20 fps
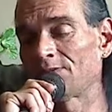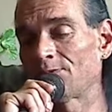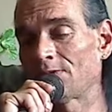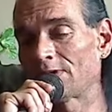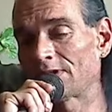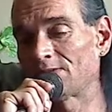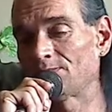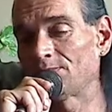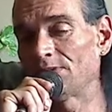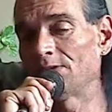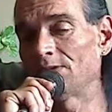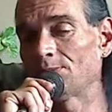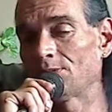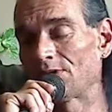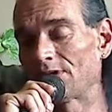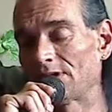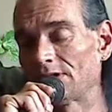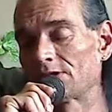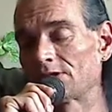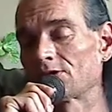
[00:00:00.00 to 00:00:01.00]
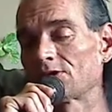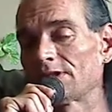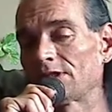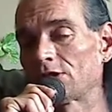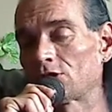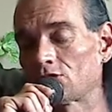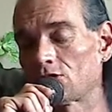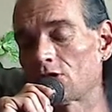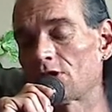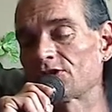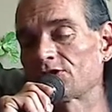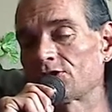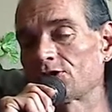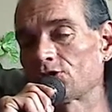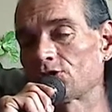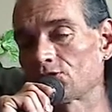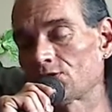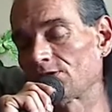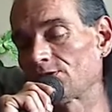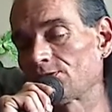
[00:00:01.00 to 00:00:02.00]
fucking people that literally crossed the
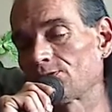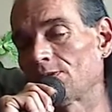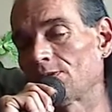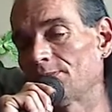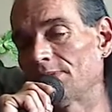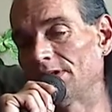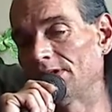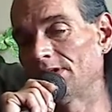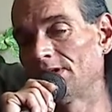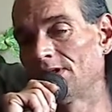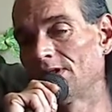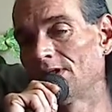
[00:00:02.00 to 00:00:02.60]
streets from me.